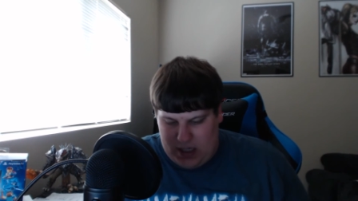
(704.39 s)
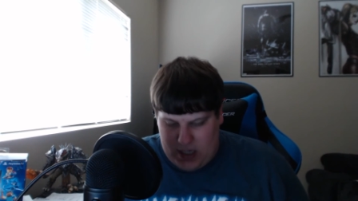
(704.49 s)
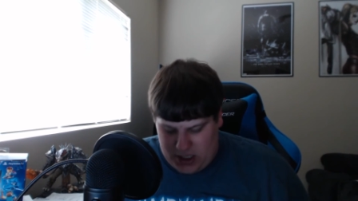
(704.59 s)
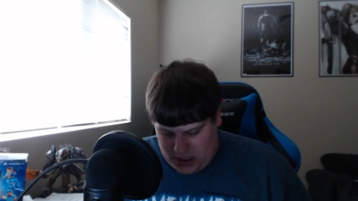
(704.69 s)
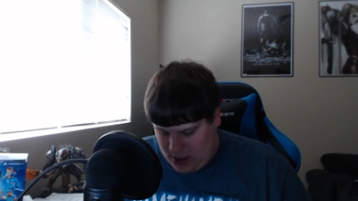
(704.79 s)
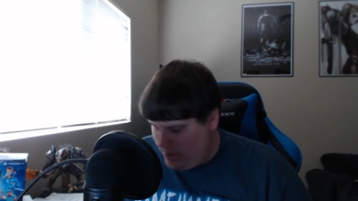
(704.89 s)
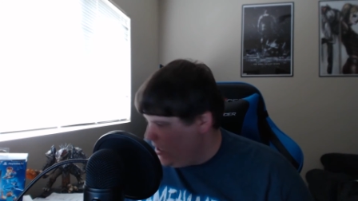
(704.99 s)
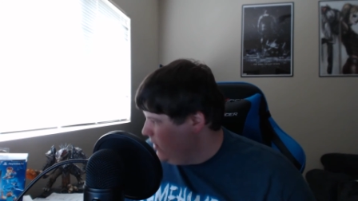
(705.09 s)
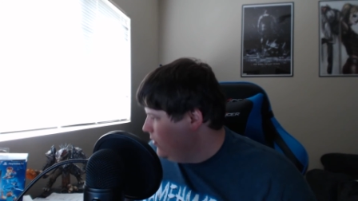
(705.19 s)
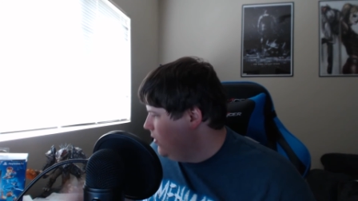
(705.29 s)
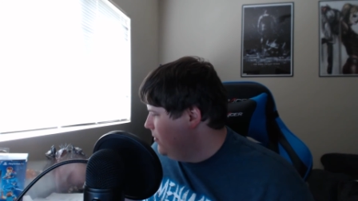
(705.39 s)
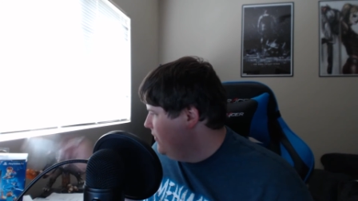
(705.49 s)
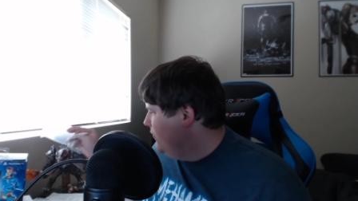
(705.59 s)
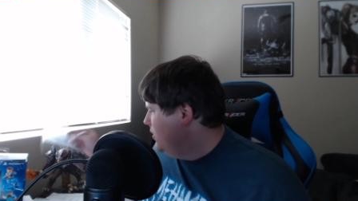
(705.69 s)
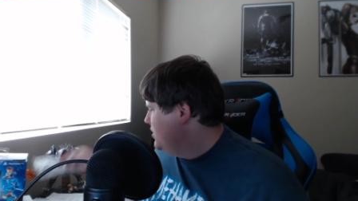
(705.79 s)
an HDMI cord
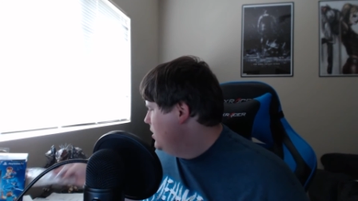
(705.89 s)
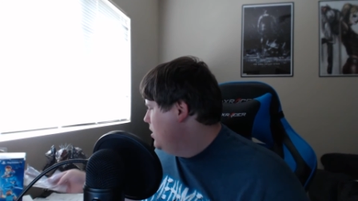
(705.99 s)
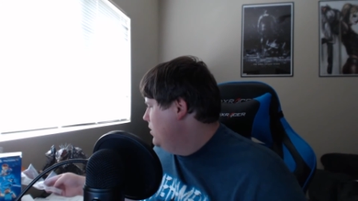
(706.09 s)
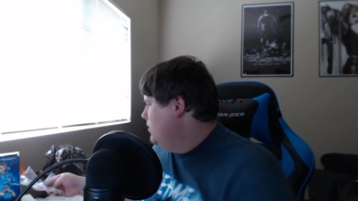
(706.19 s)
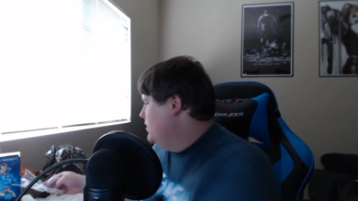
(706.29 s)
before, so y'all know